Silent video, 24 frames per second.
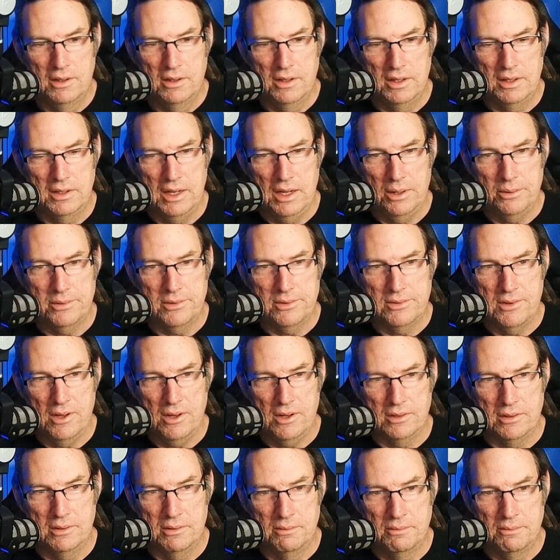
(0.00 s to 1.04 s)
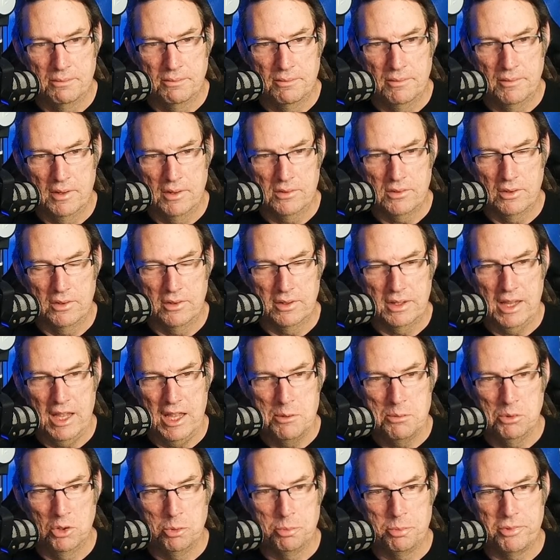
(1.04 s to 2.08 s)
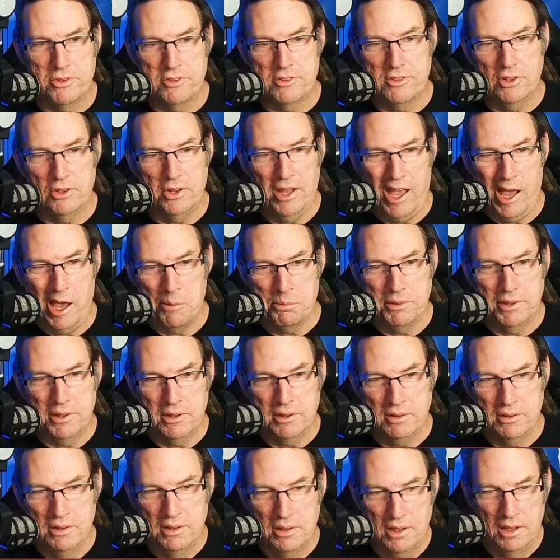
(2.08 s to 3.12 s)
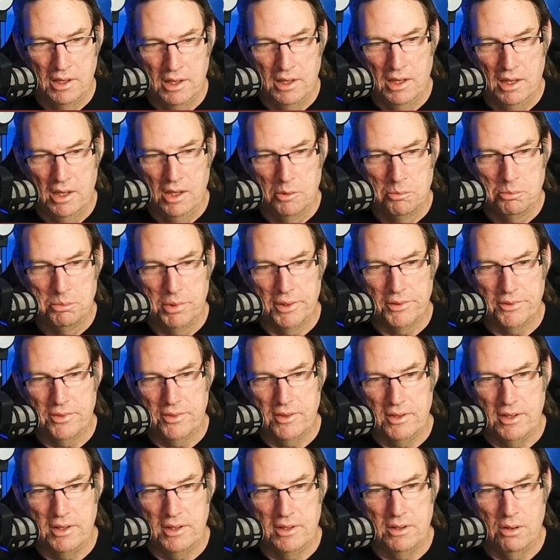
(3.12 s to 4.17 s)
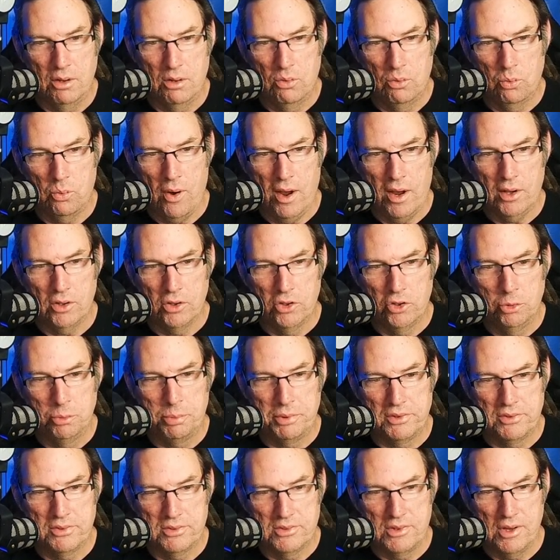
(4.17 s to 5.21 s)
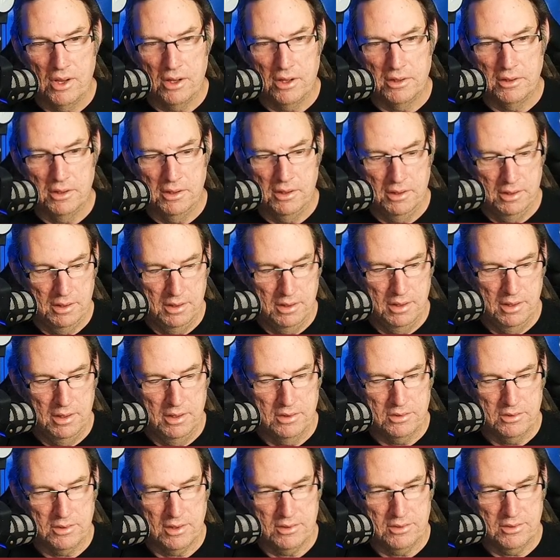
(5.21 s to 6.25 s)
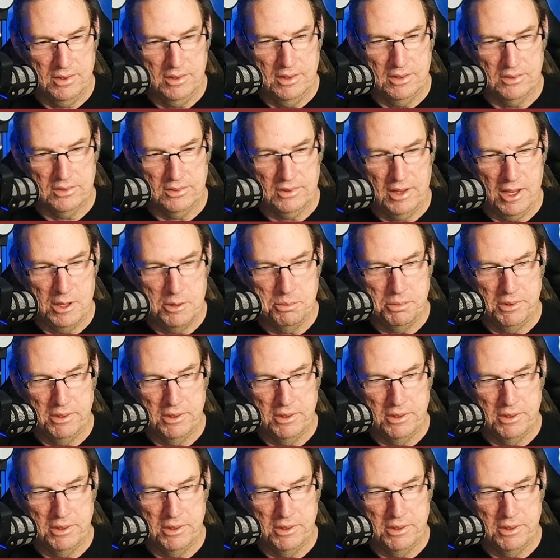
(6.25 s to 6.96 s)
And now it's done. So the game loop is still happening, but the while loop is done. So let's hit escape